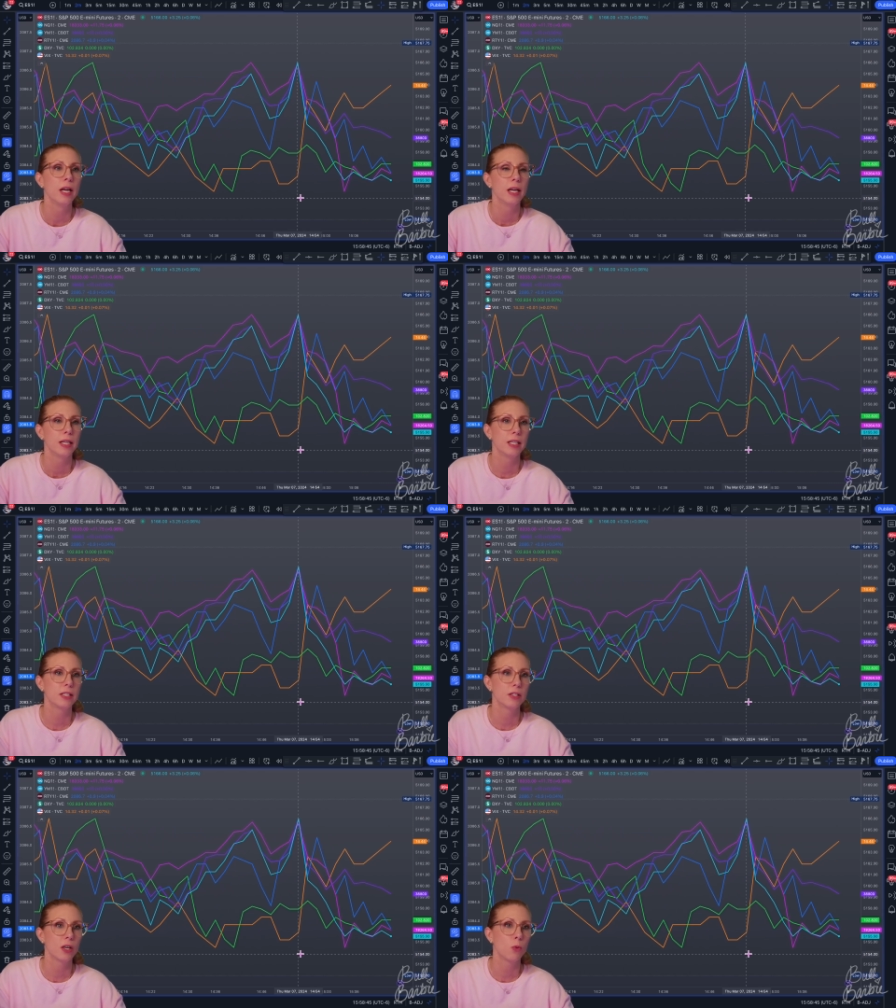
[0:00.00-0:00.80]

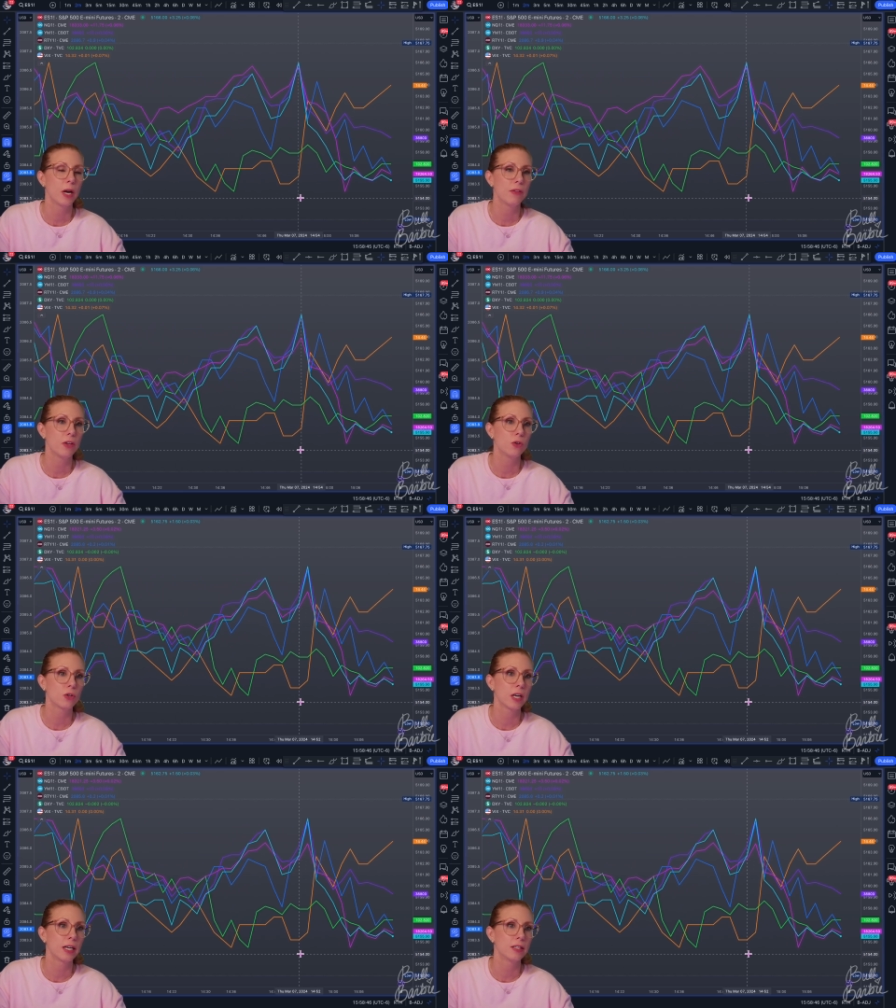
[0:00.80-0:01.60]
is a way that you can
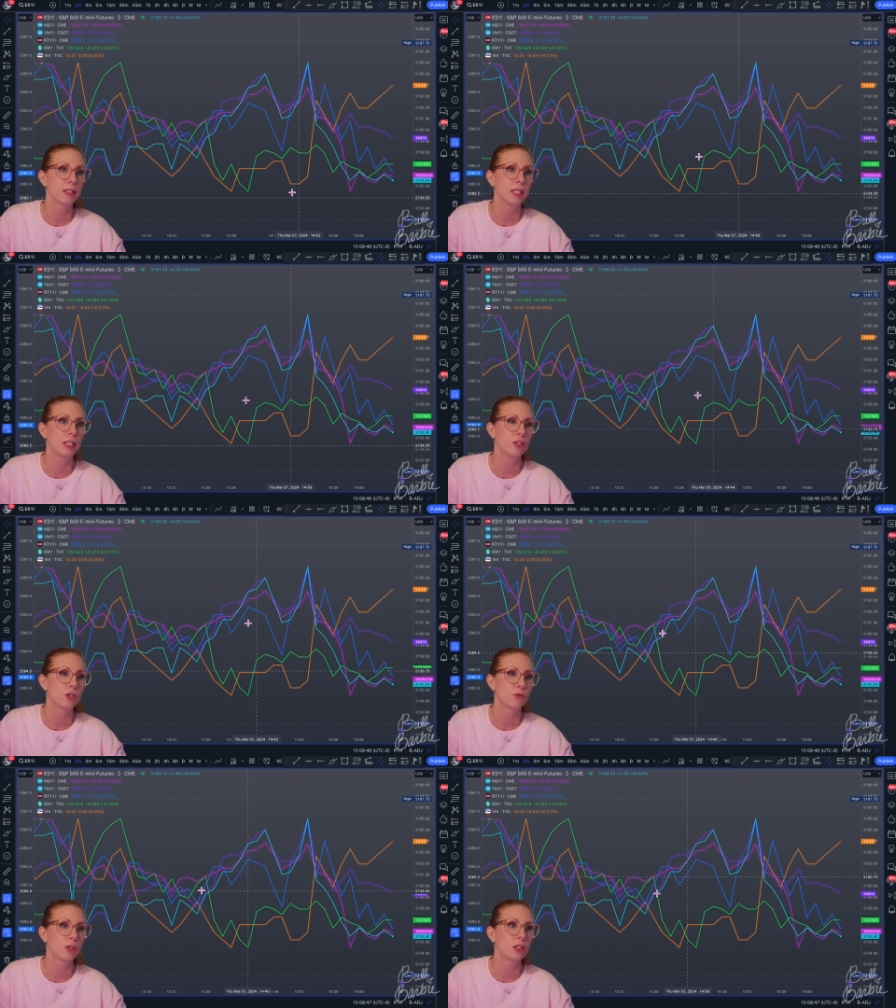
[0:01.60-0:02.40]
kind of see these
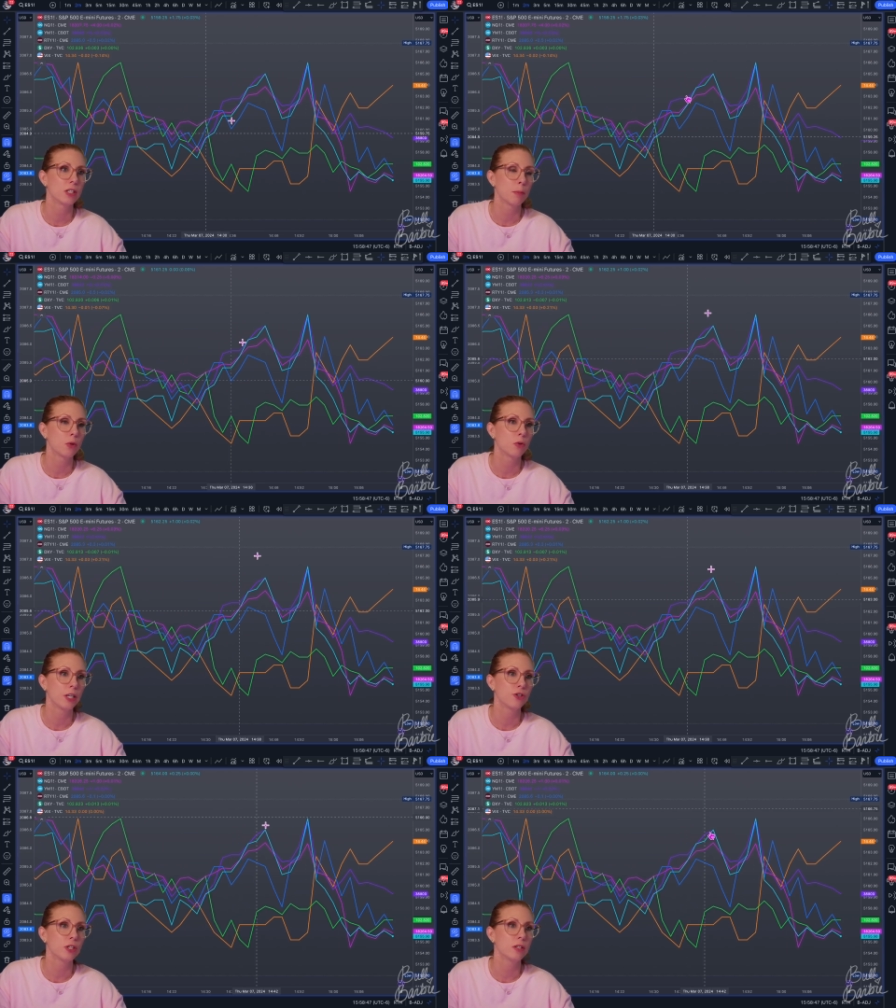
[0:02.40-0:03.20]
different
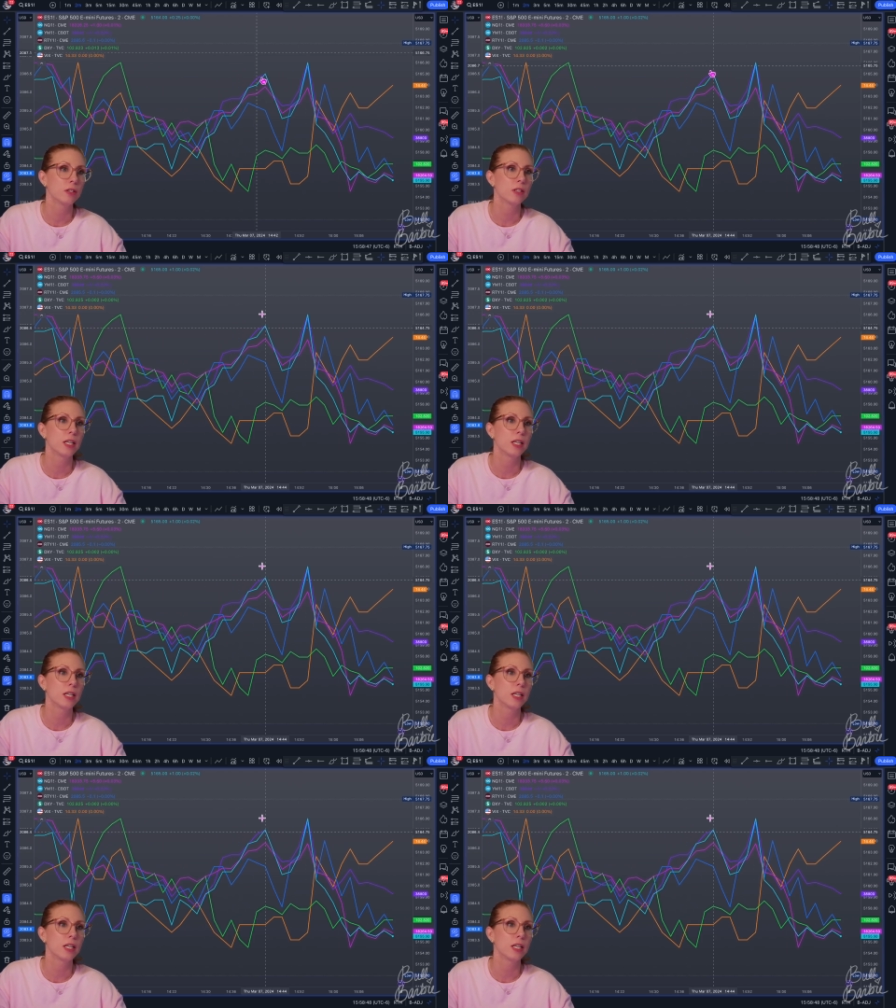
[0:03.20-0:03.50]
separations